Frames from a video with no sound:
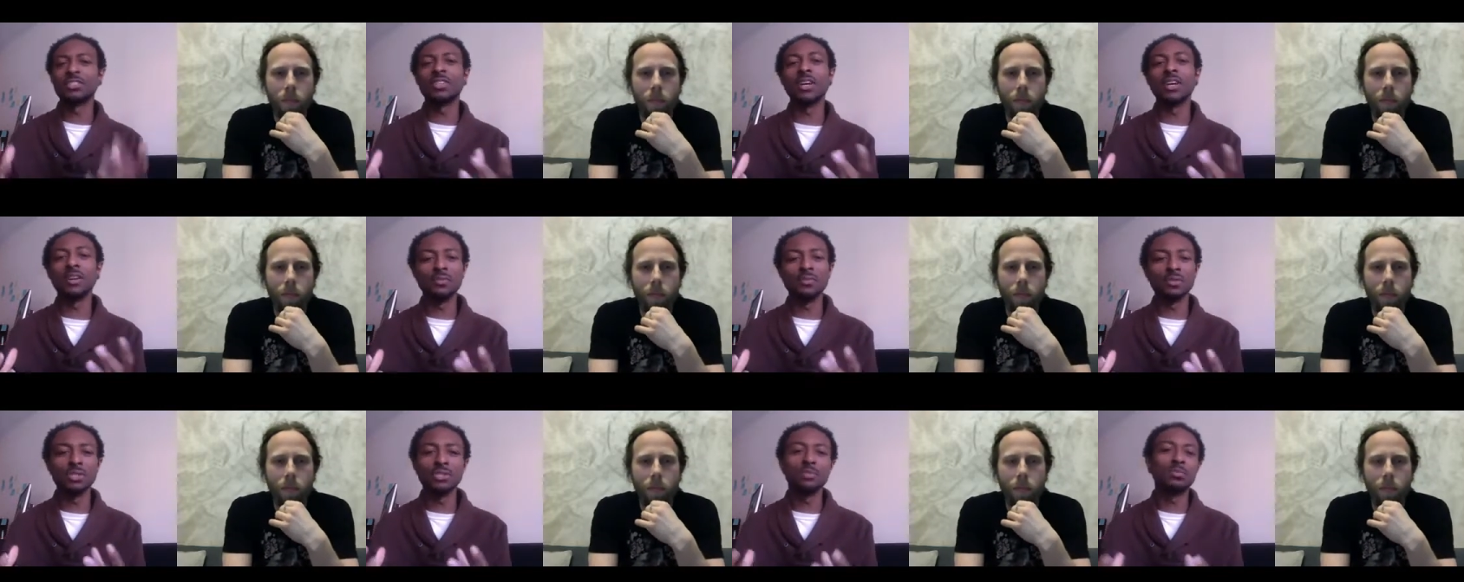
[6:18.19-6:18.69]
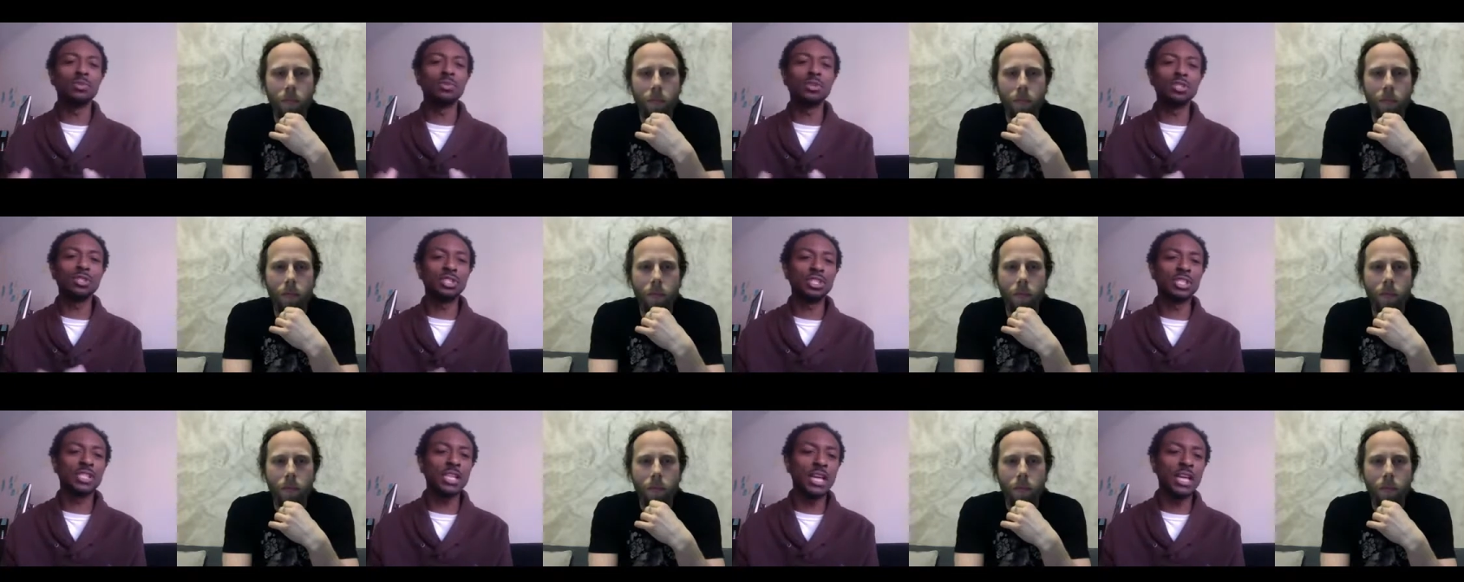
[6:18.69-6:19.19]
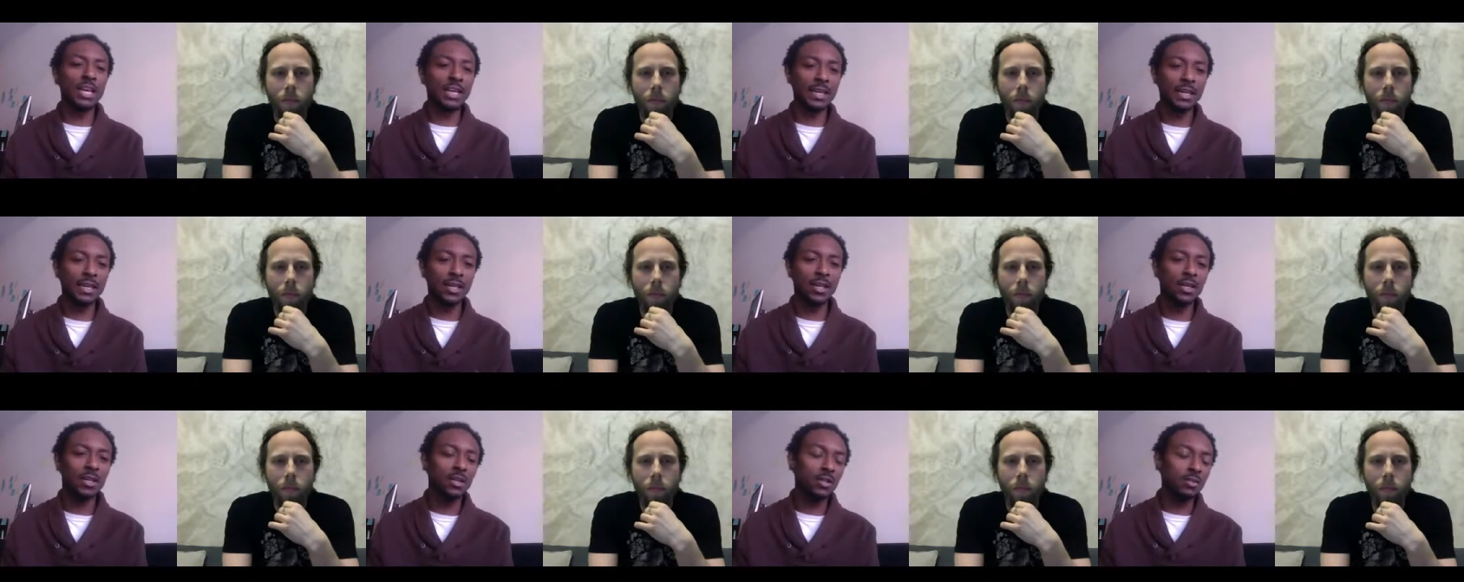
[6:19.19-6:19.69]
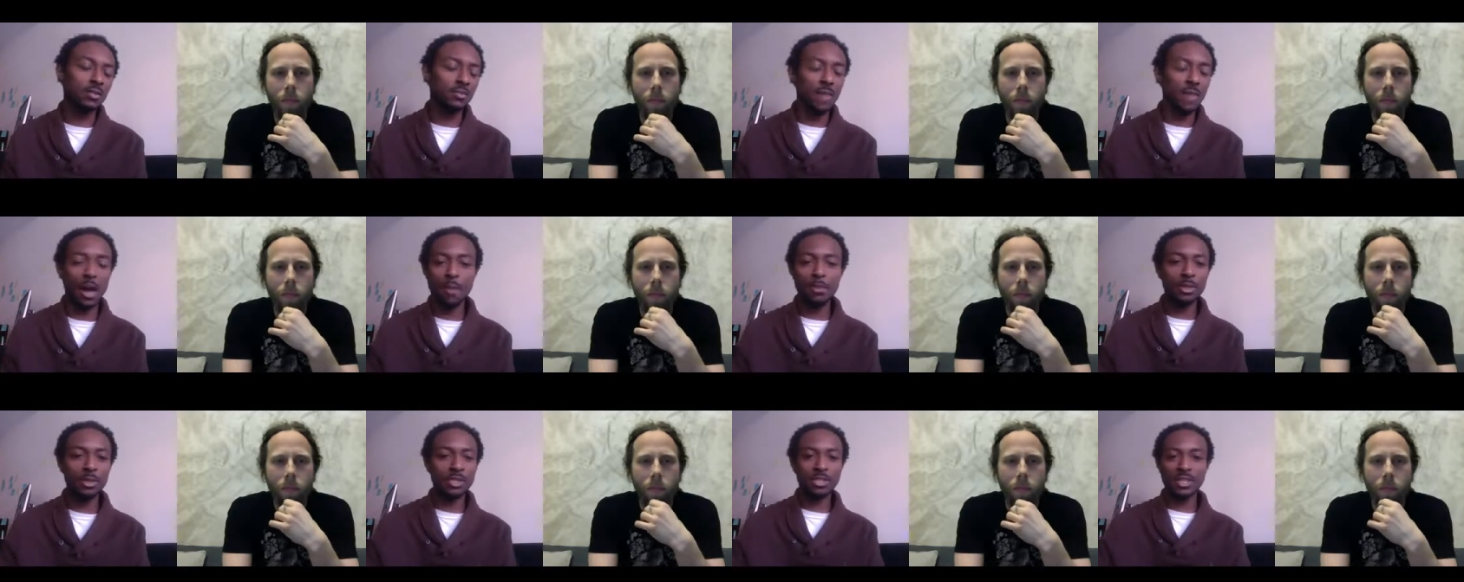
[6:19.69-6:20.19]
Speaker 1: Was it more just like I'm just
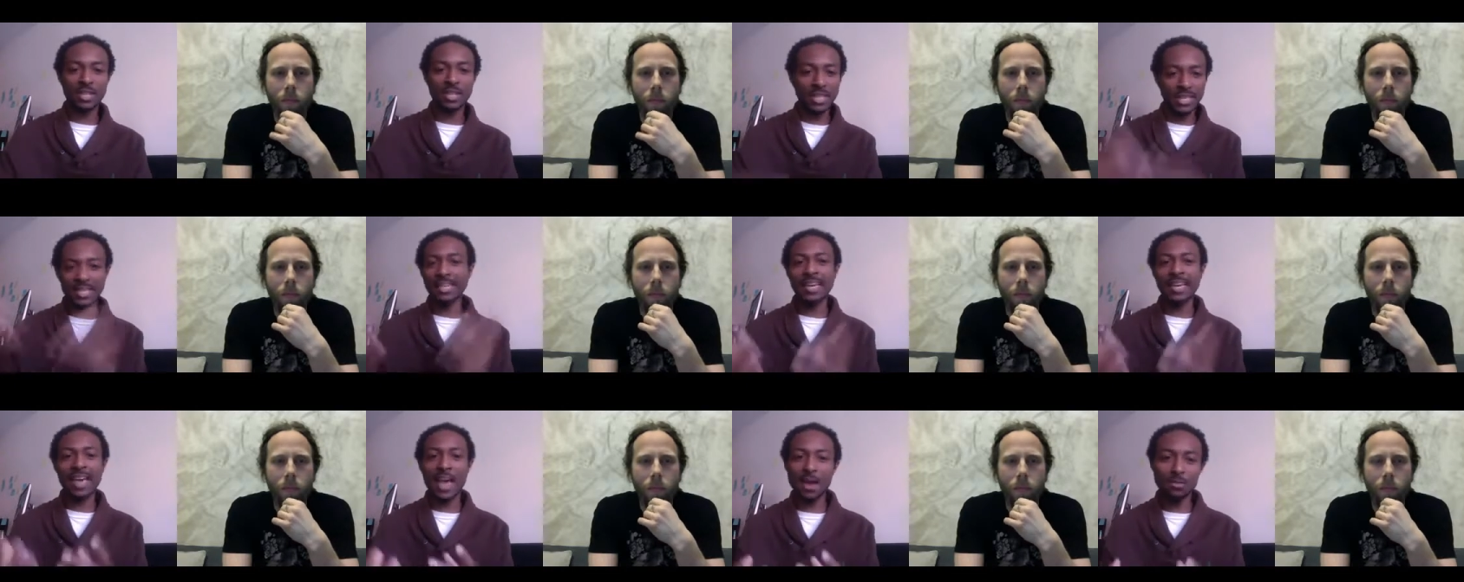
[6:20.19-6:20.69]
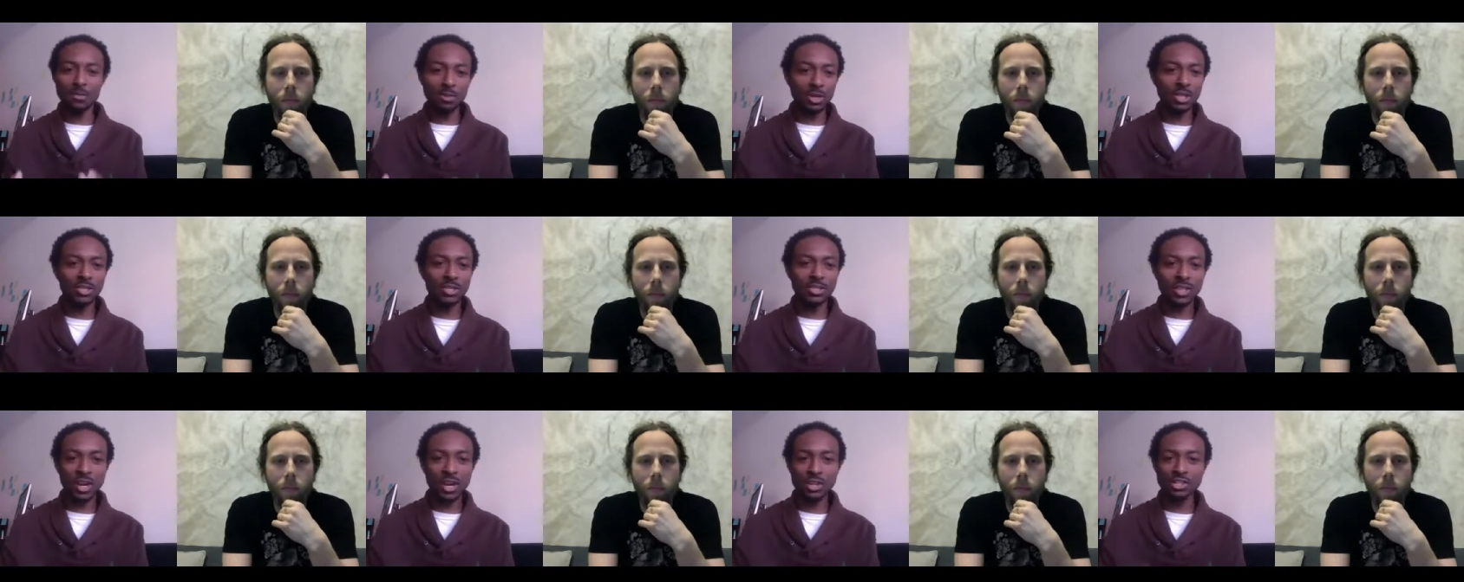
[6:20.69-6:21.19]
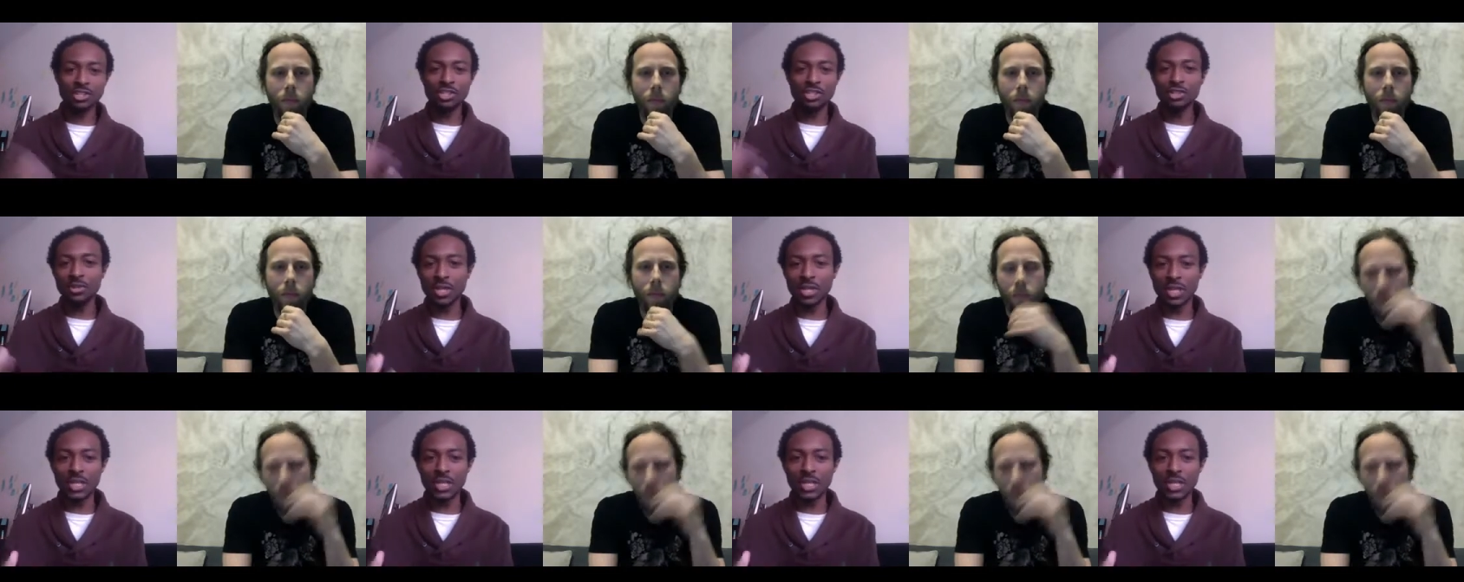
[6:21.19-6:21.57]
going to get a camera and start shooting,